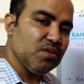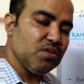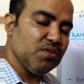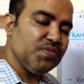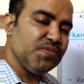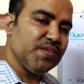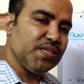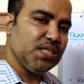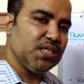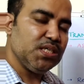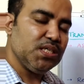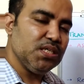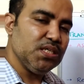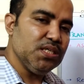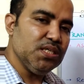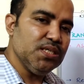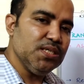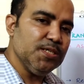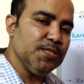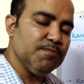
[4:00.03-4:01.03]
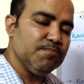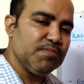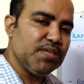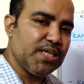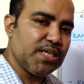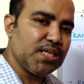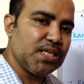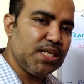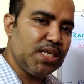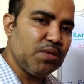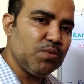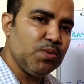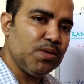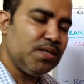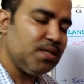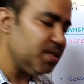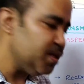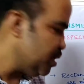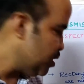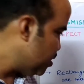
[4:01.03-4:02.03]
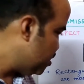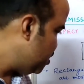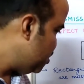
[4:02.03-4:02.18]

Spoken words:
of a rectangular duct